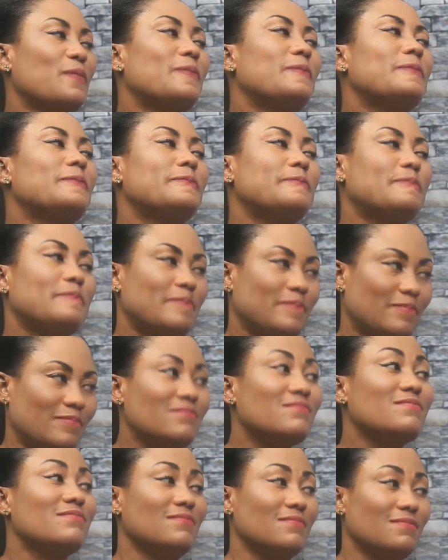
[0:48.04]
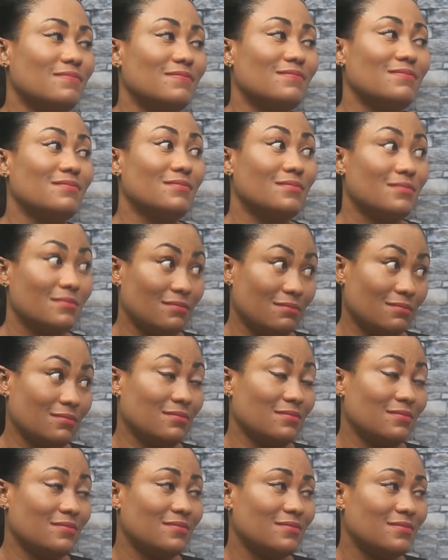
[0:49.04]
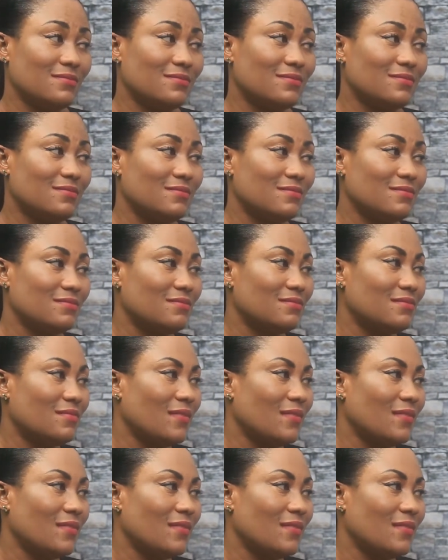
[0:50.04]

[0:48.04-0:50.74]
Oh, okay. So how long have you been doing it?